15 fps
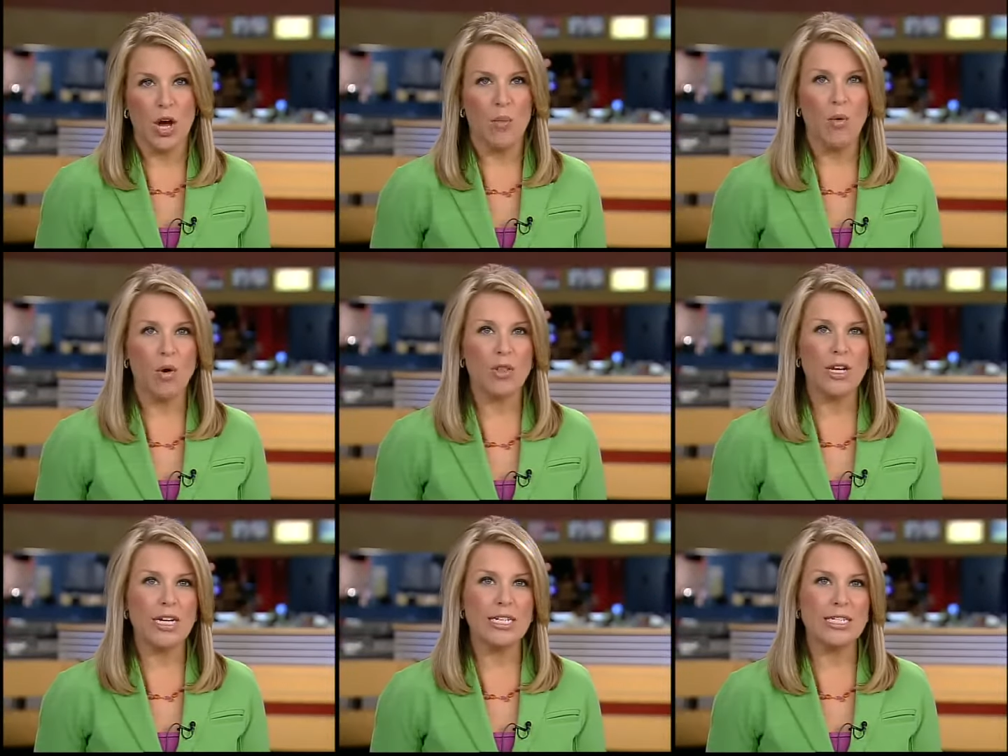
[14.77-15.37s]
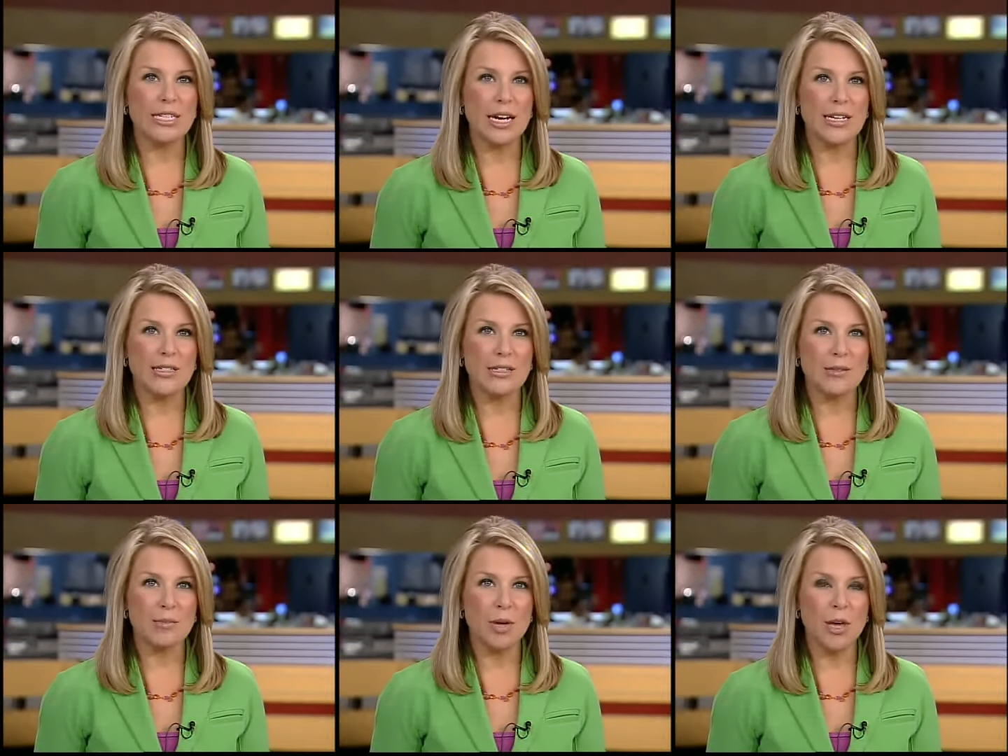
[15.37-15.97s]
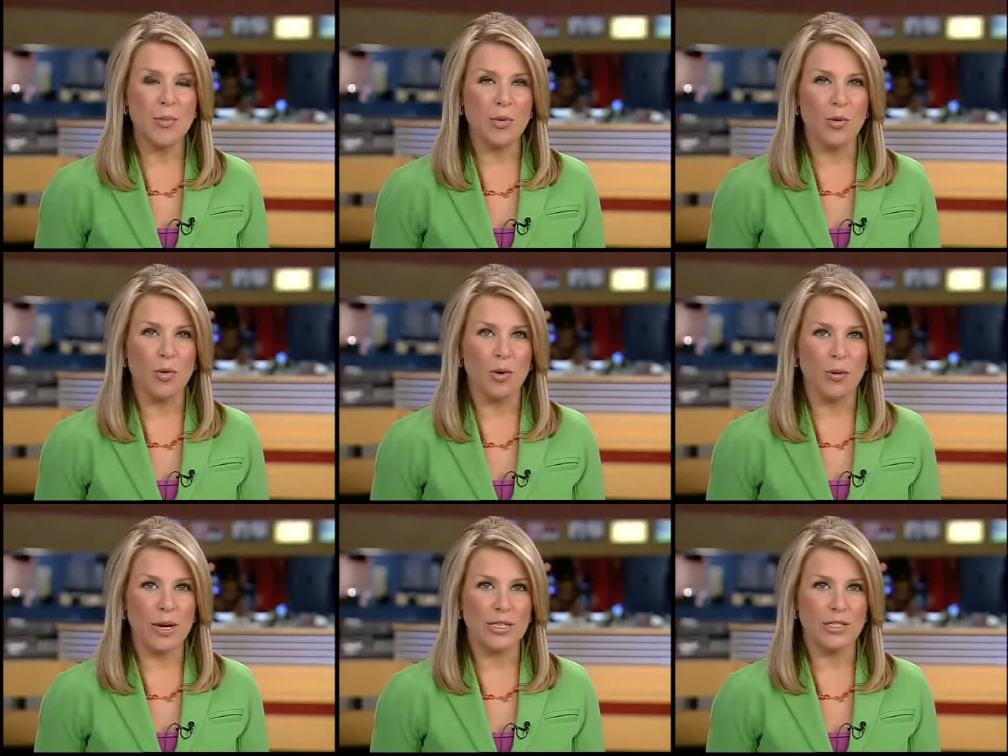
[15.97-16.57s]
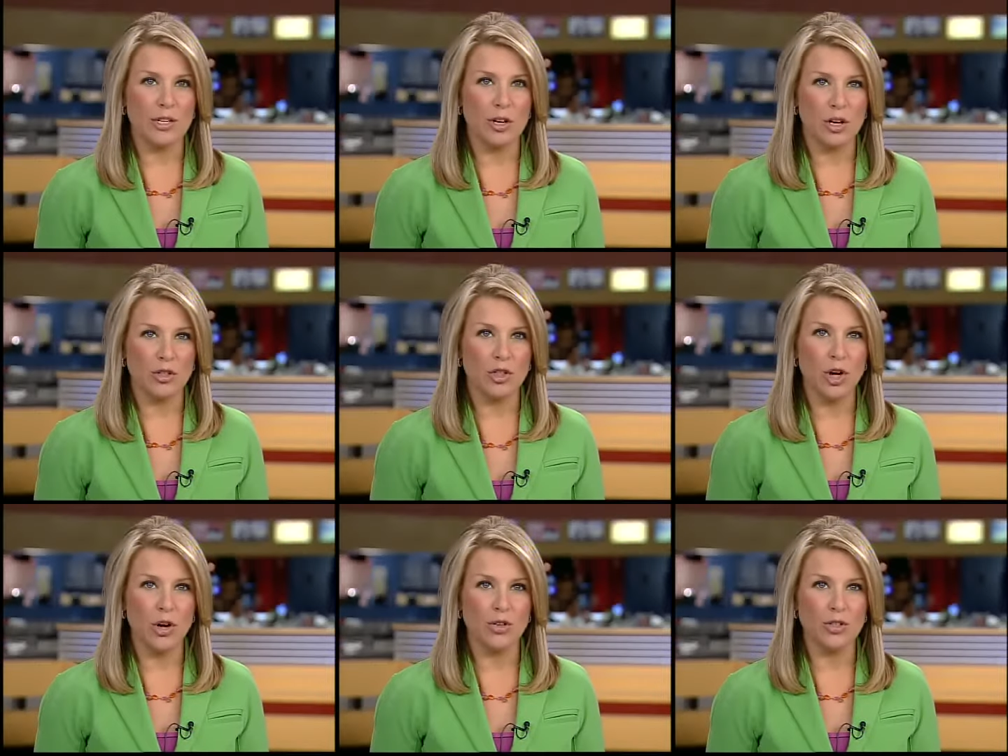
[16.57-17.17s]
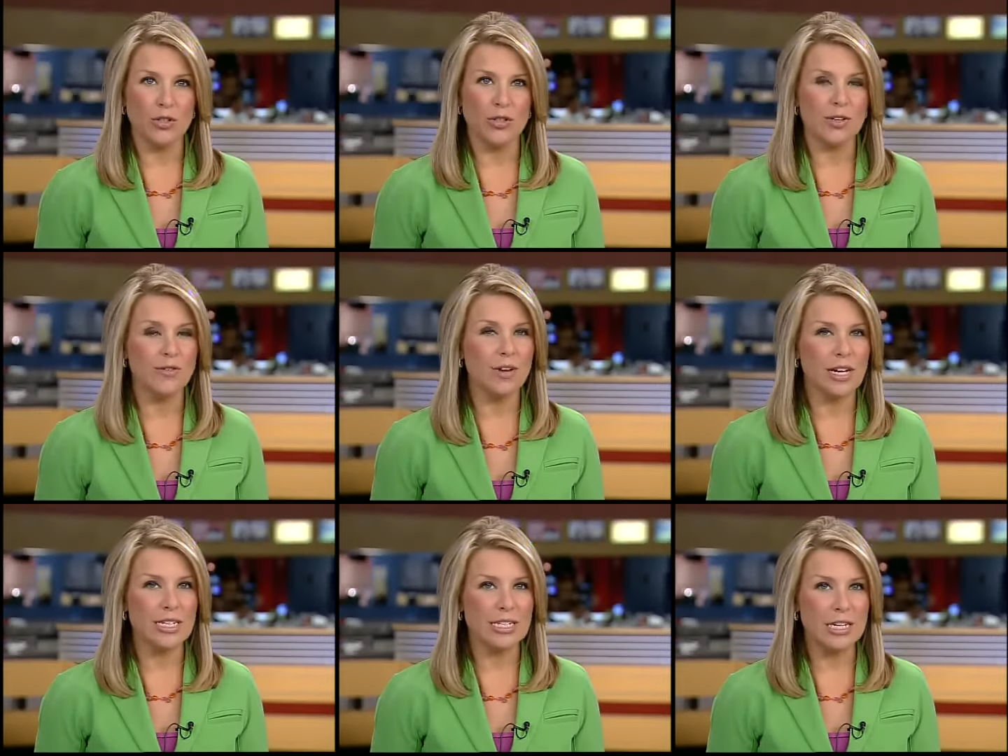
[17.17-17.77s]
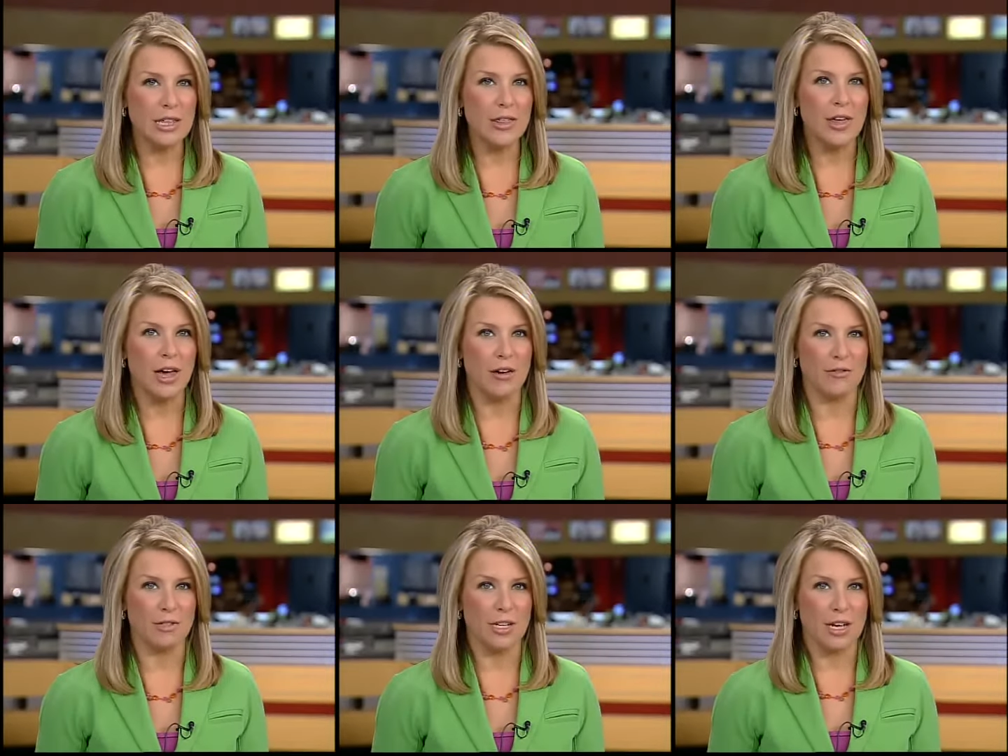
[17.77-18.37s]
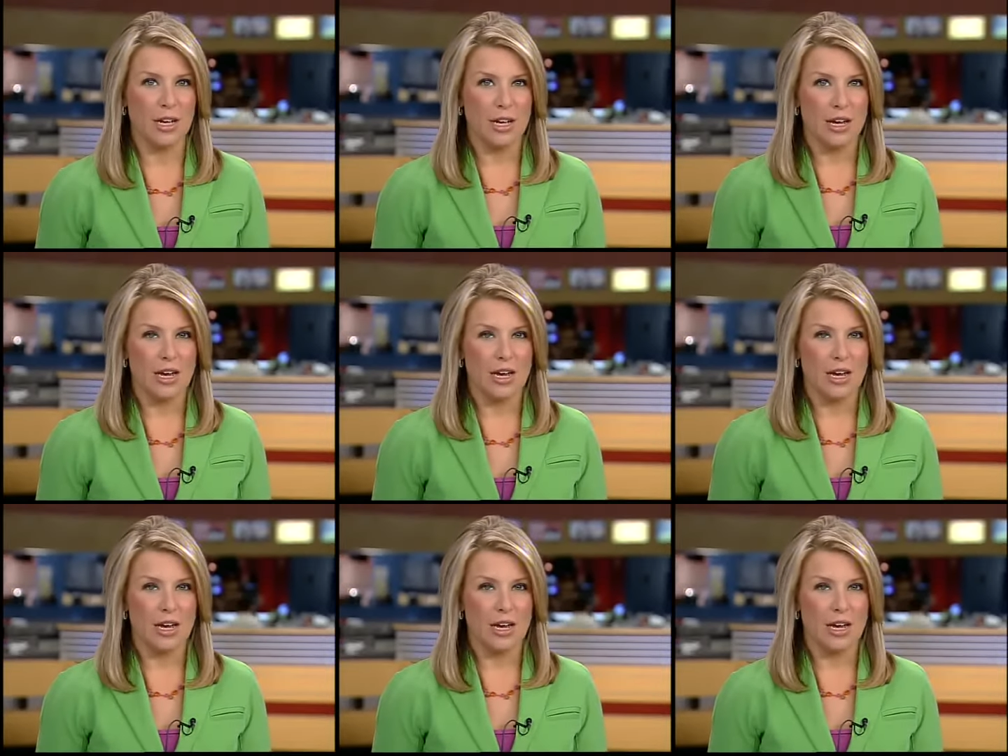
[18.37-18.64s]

More than a dozen people were arrested on charges of ID theft.